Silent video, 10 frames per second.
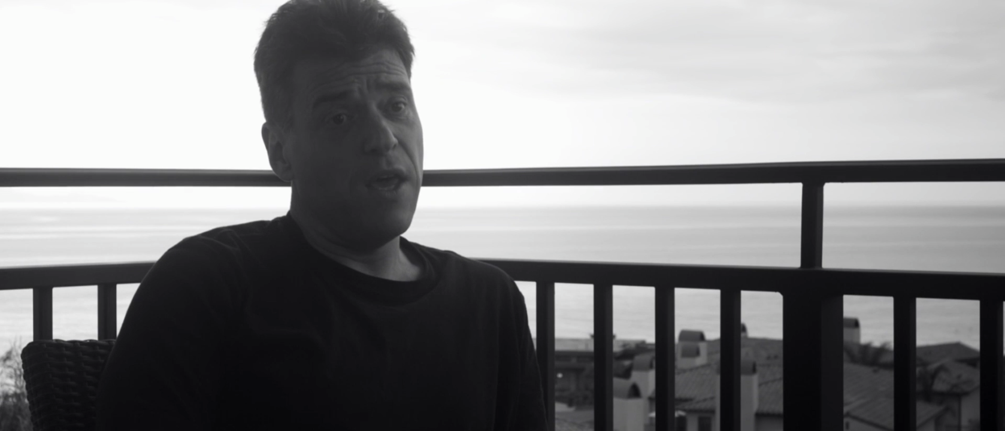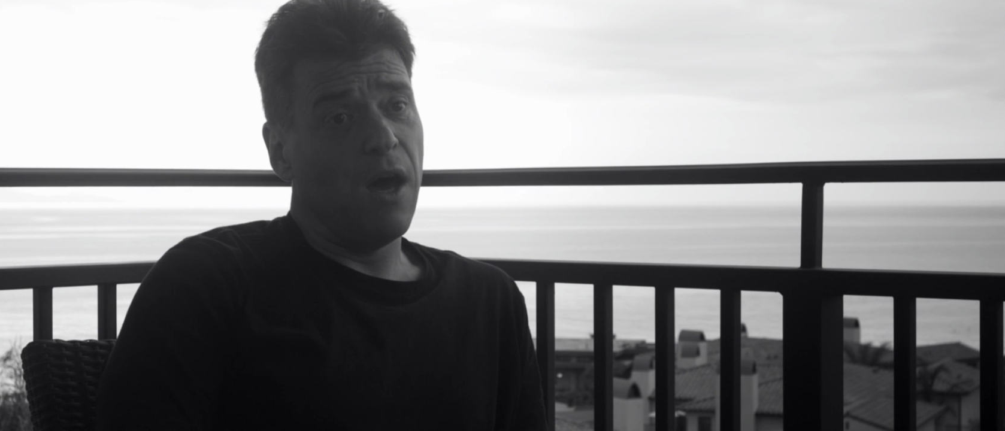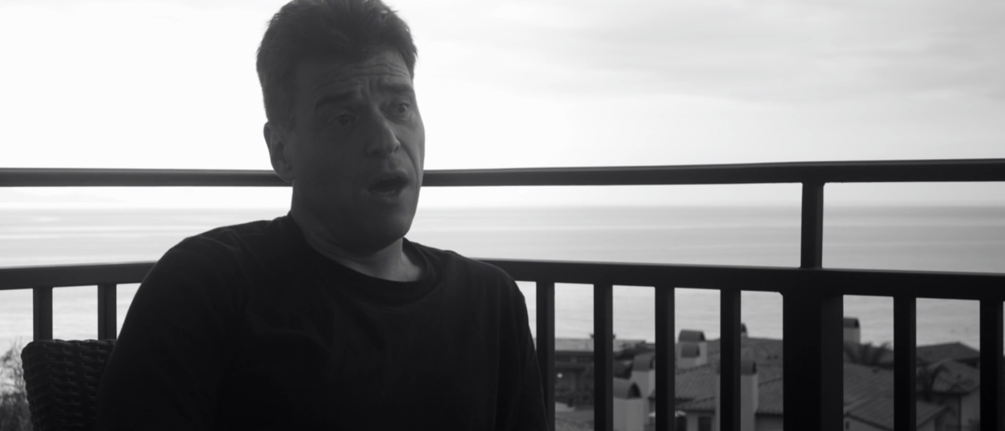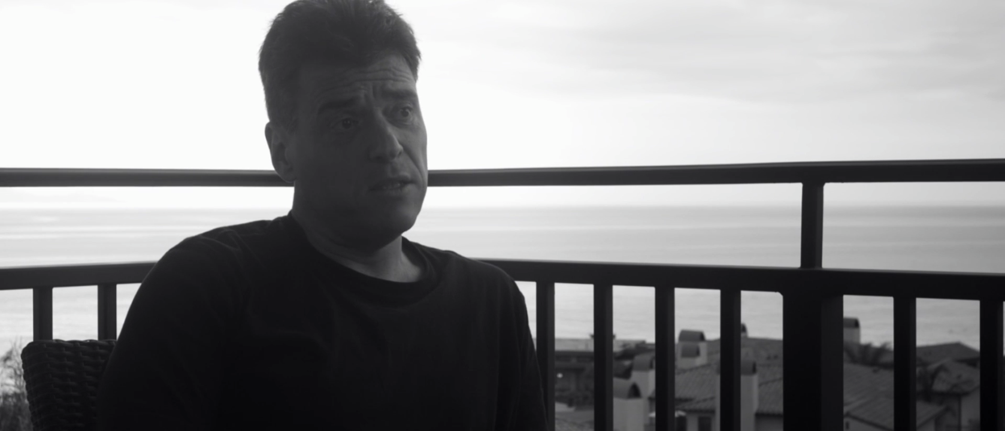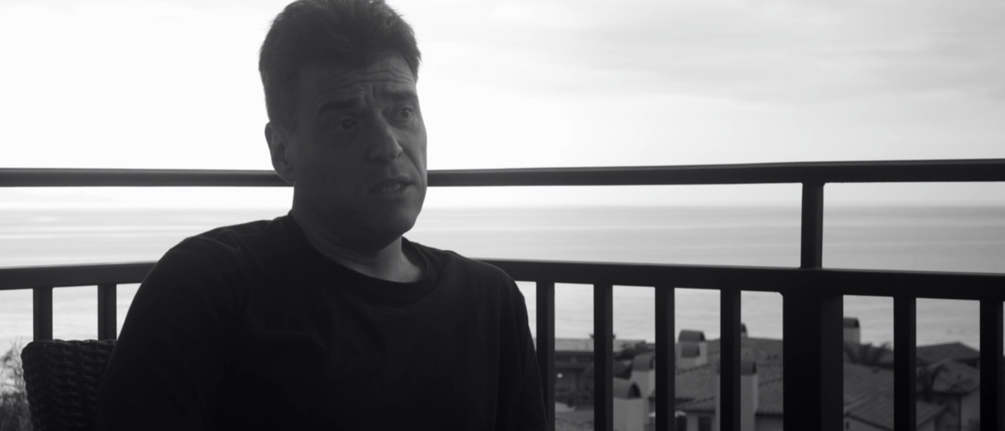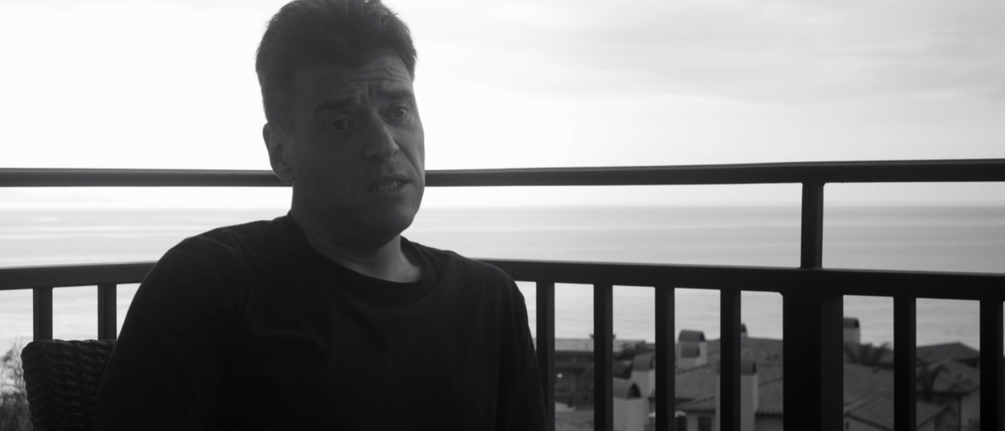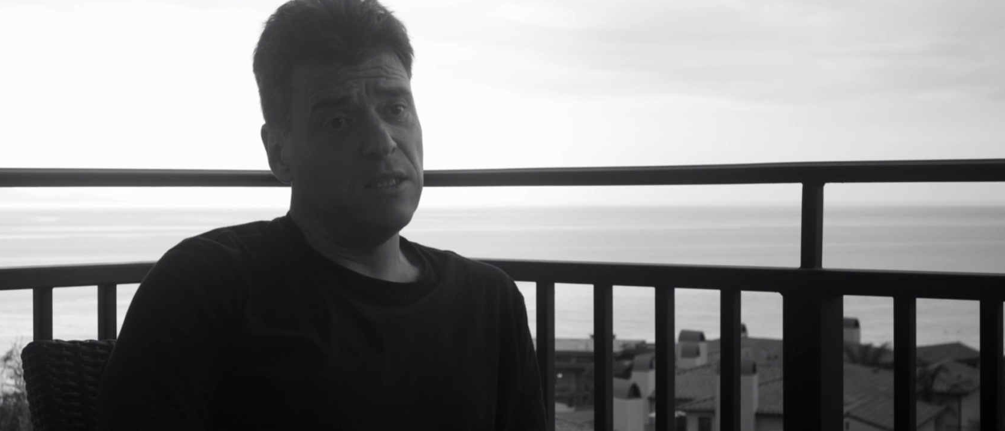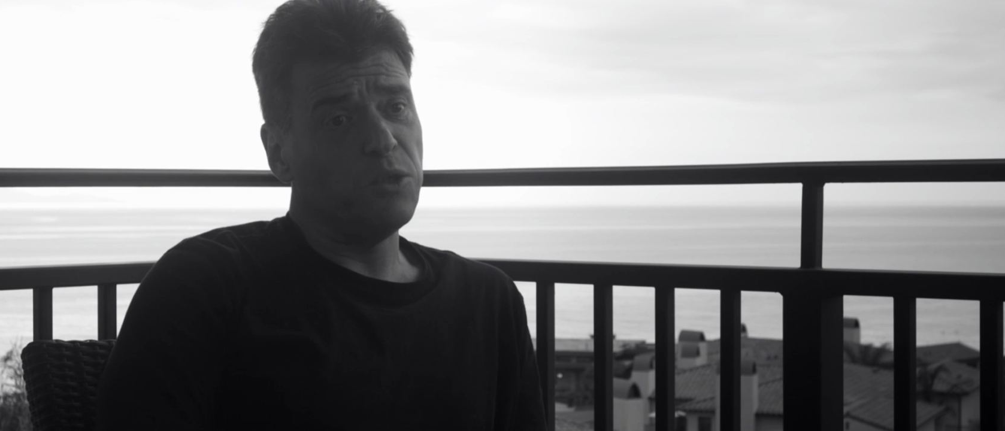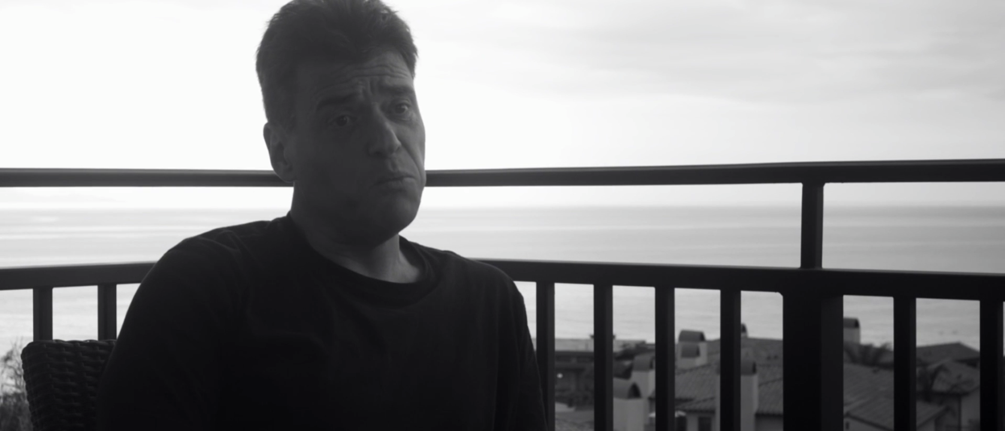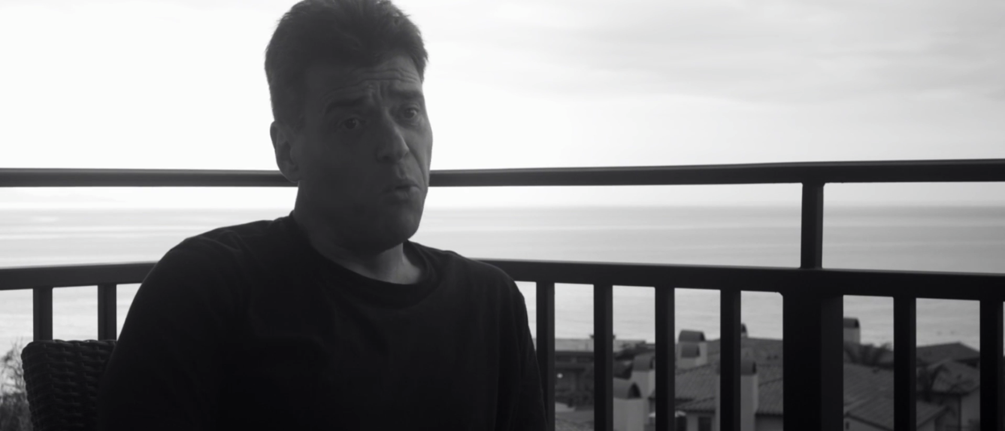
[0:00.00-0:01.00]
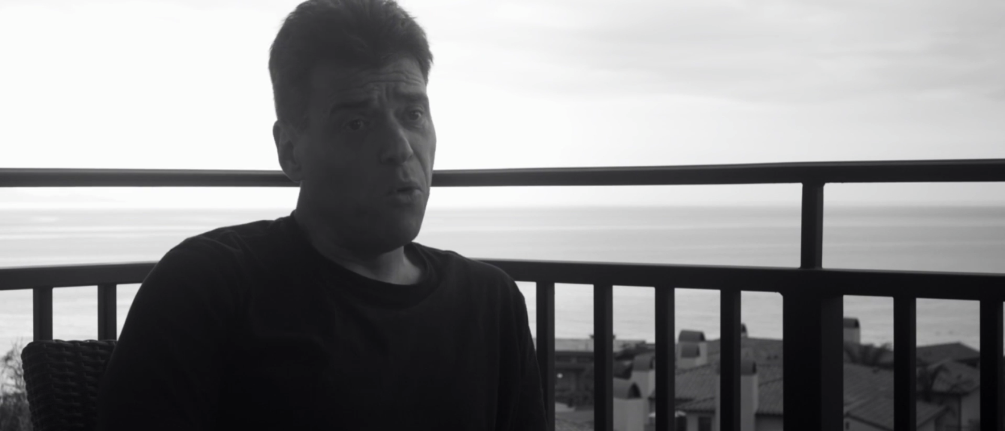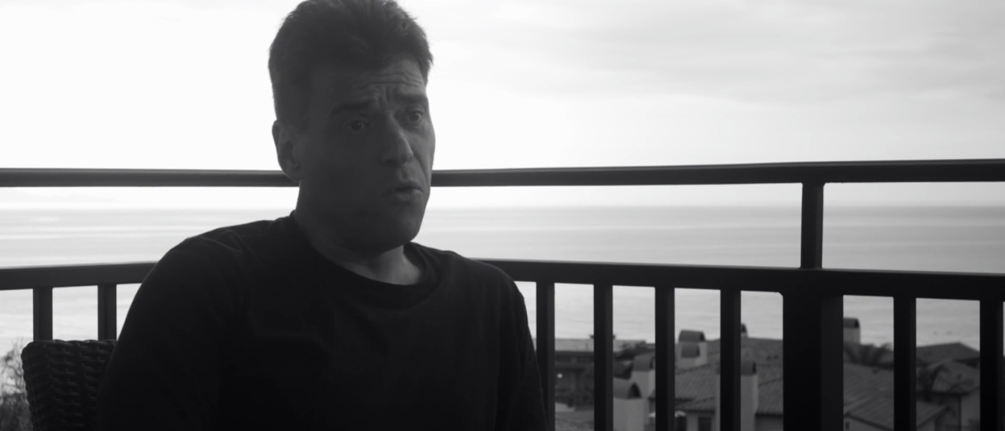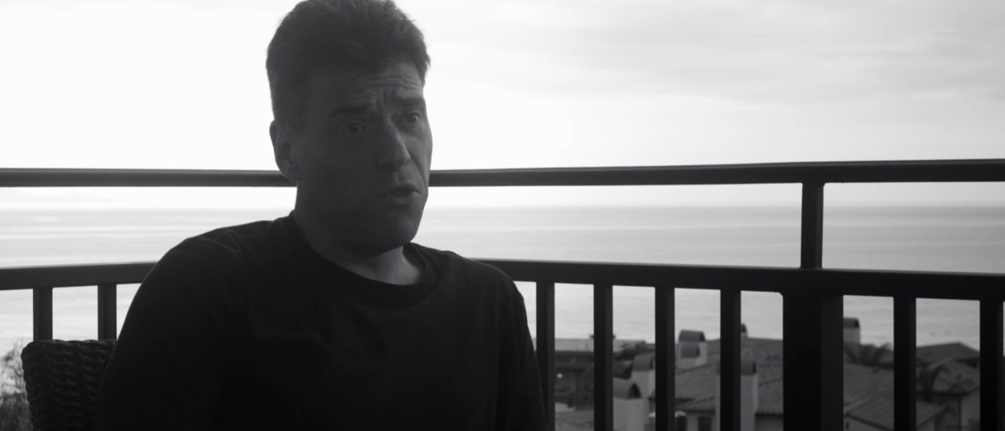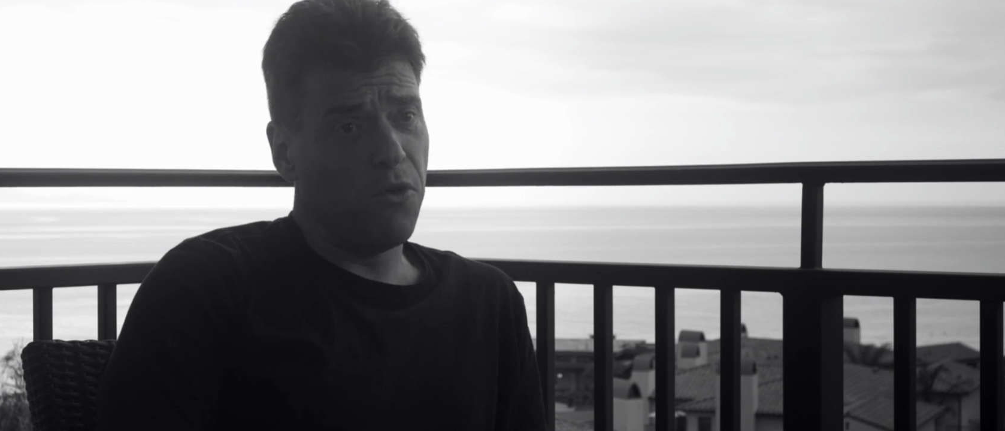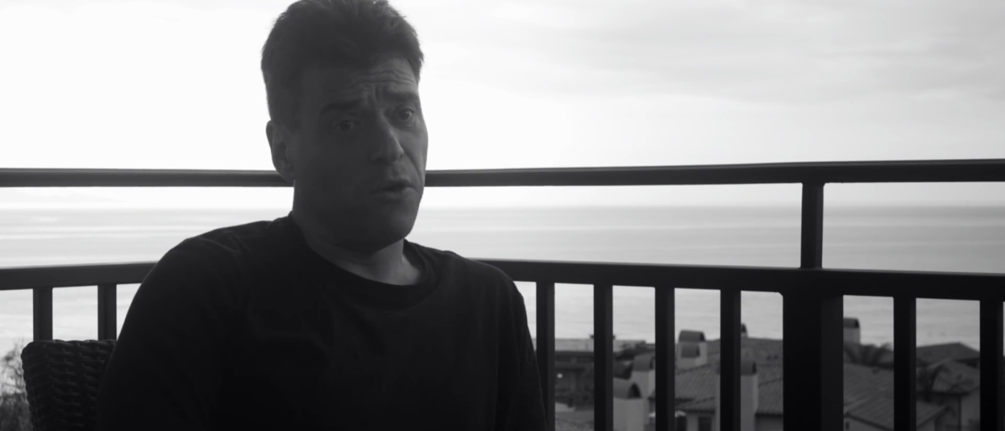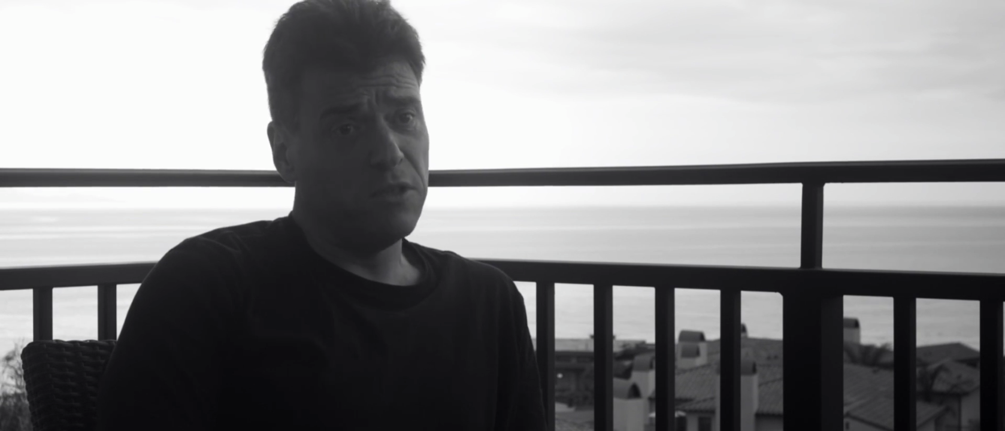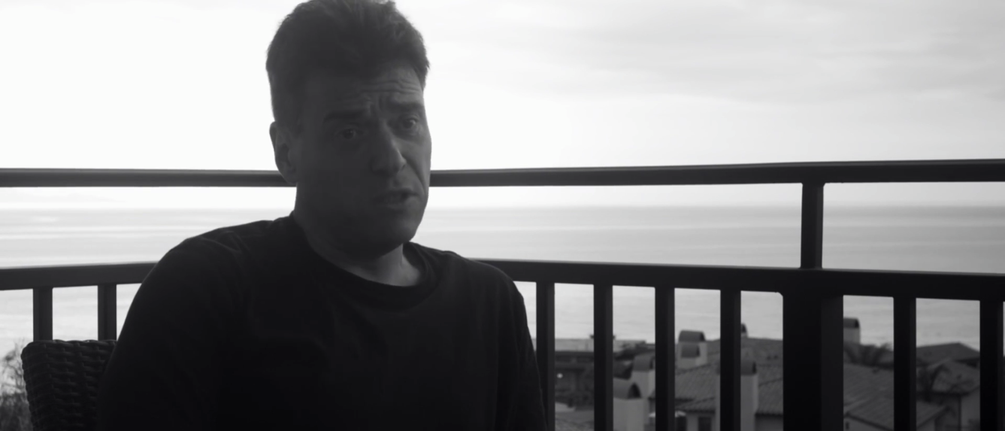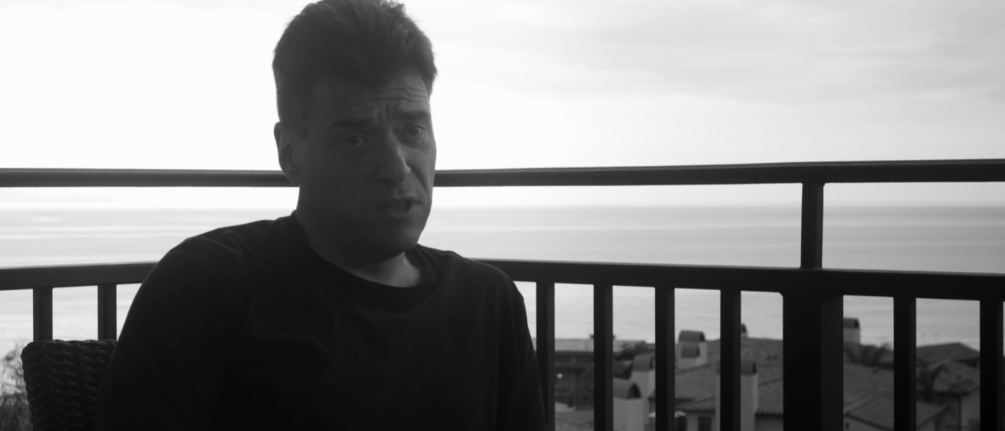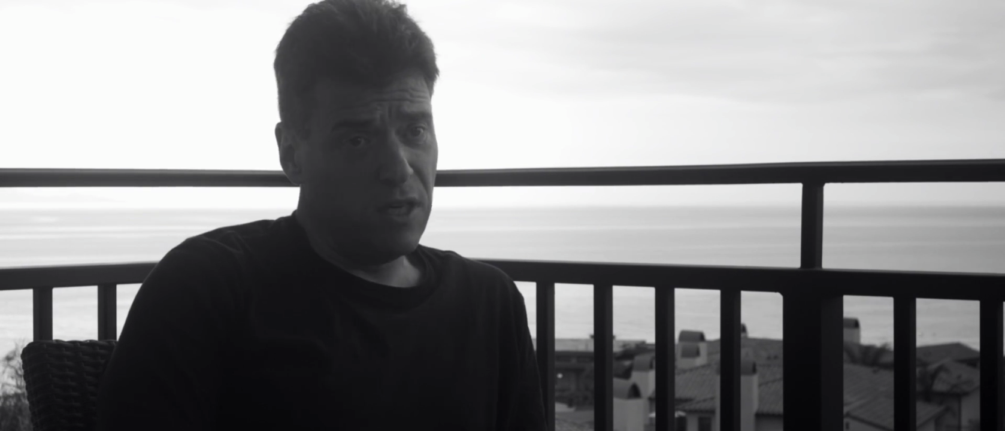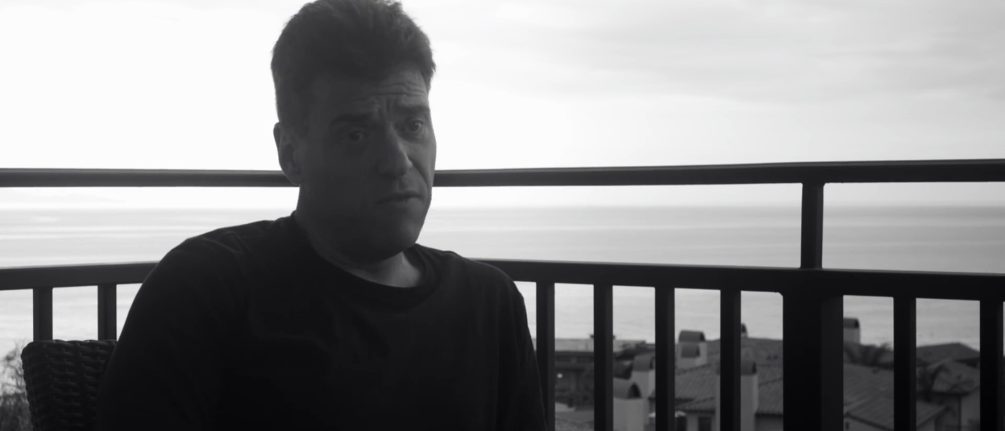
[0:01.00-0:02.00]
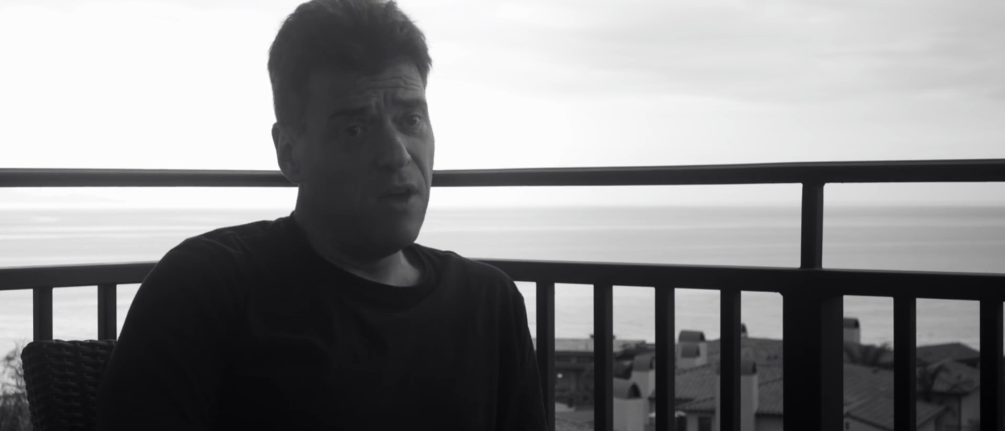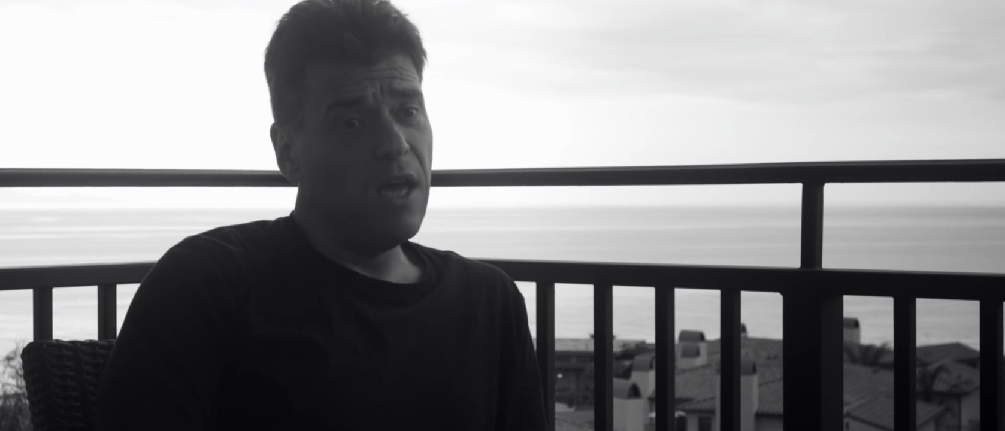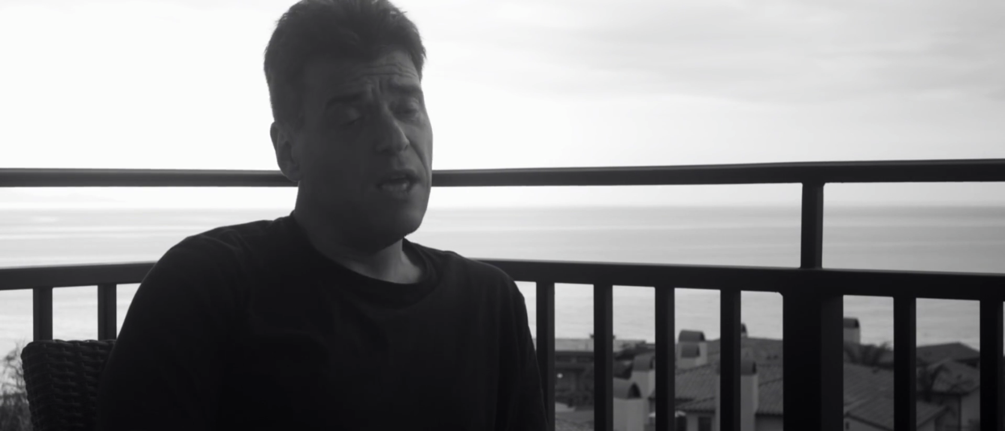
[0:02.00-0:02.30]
the artist, is more authoritative,